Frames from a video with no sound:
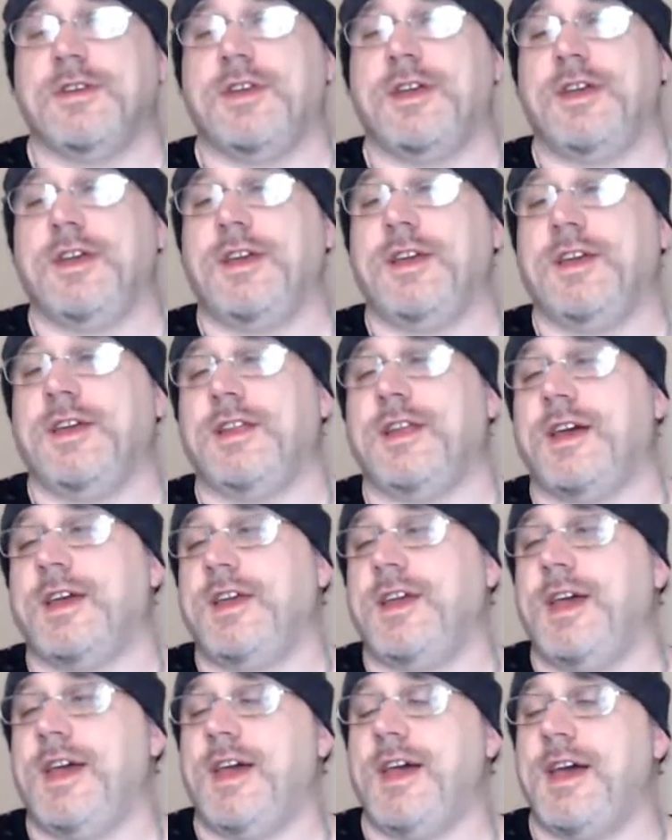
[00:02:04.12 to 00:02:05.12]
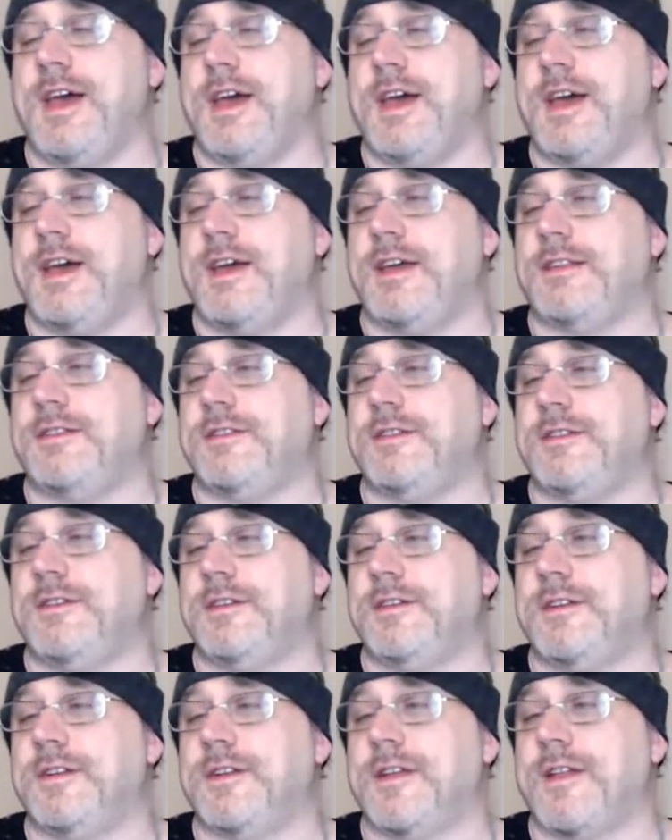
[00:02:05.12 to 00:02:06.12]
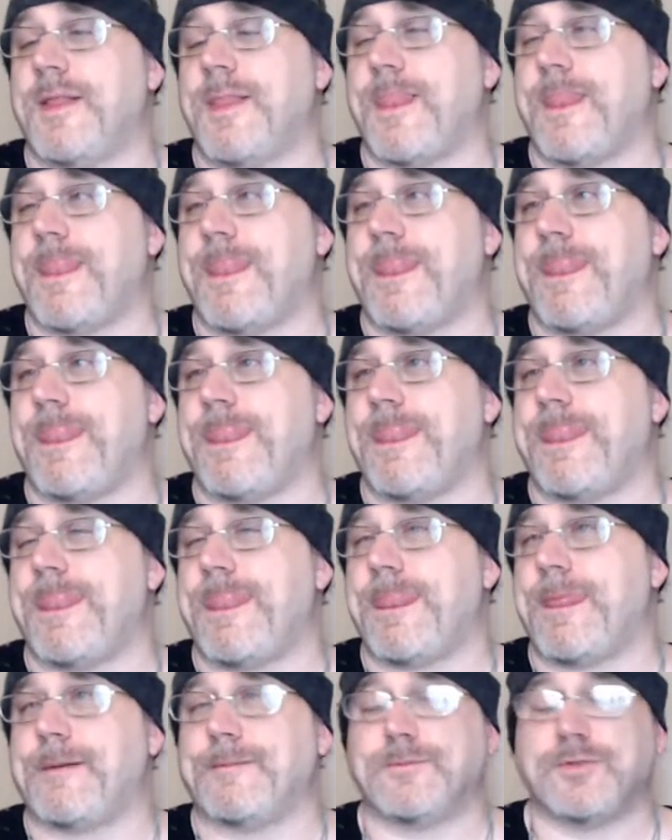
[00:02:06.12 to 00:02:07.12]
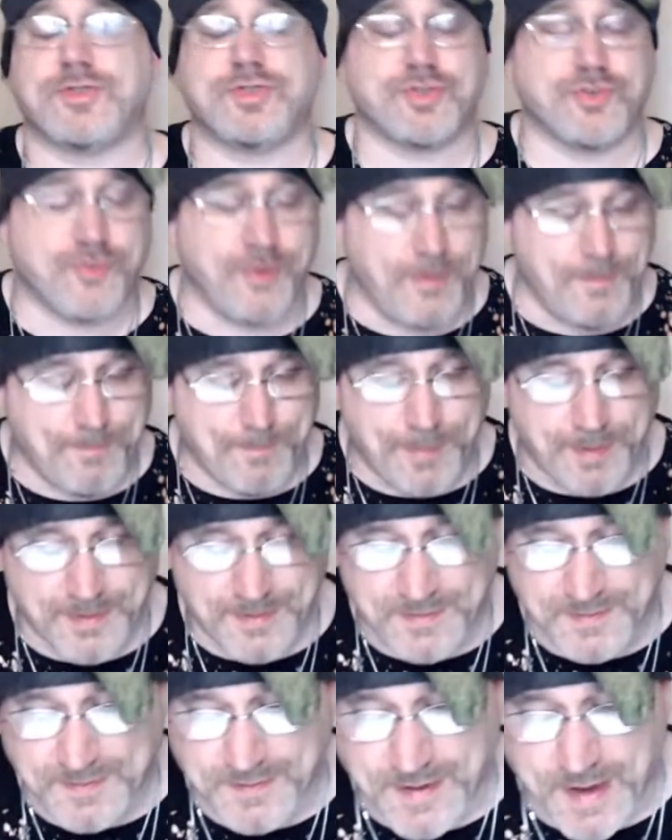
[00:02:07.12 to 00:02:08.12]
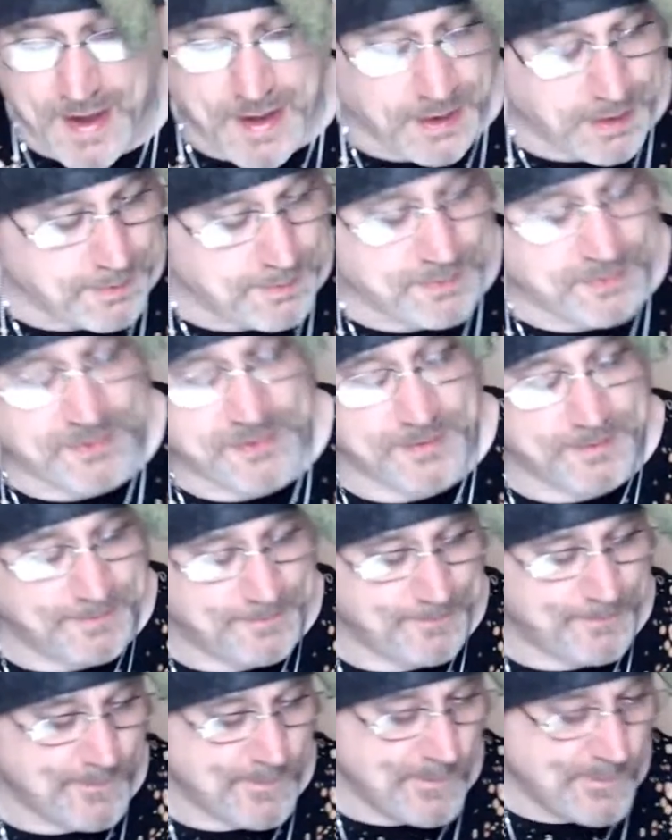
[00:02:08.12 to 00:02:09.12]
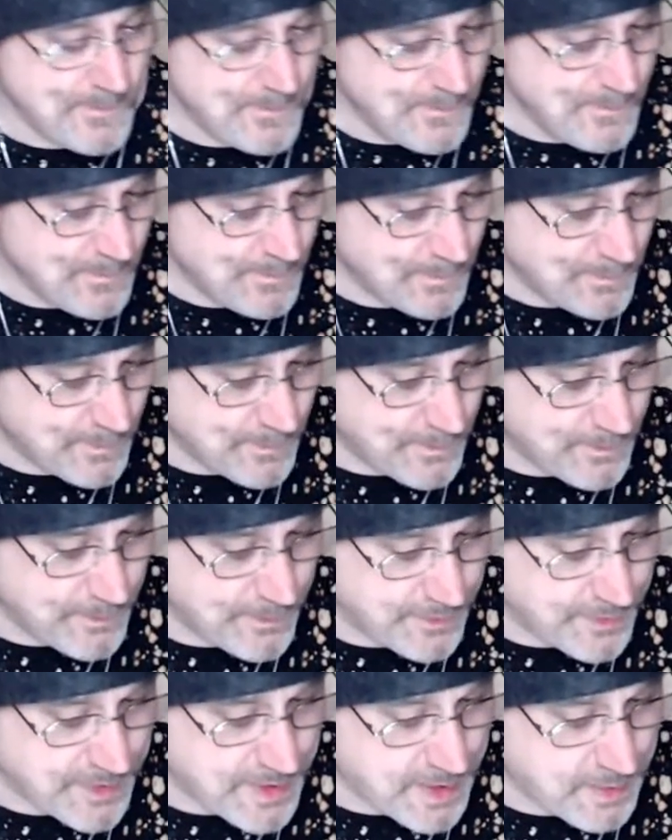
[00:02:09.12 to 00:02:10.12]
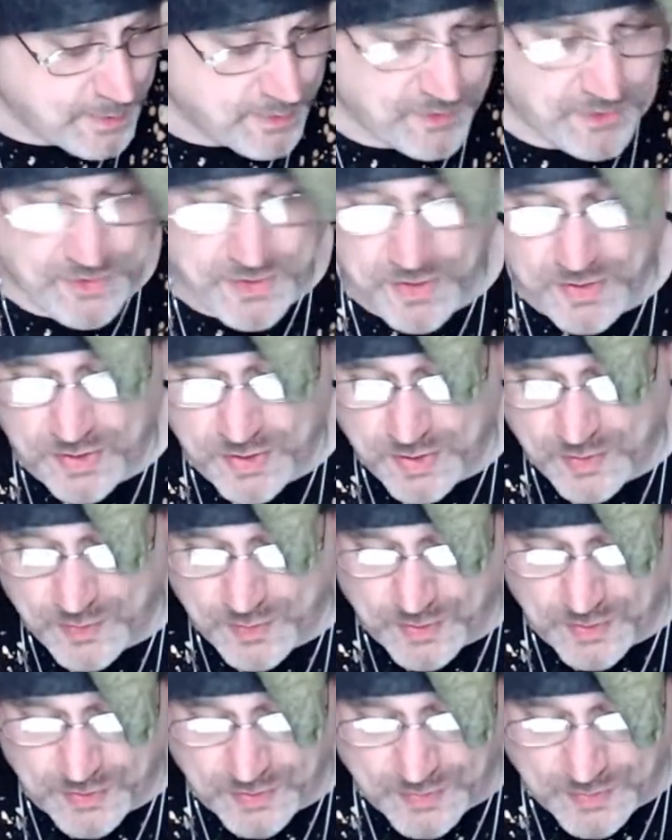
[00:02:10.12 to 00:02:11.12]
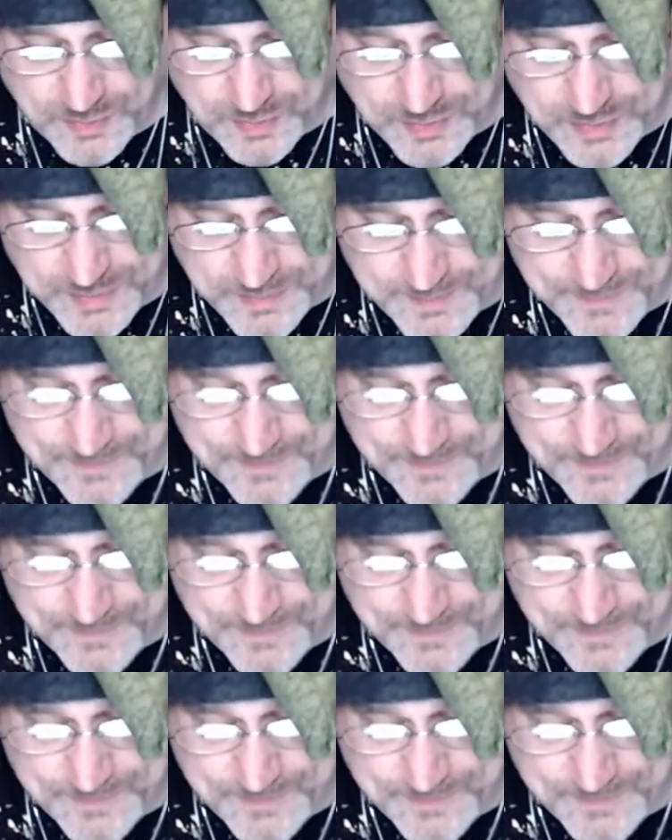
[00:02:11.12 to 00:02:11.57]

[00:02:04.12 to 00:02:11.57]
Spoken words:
and I had shrimp and scallops. They were so good.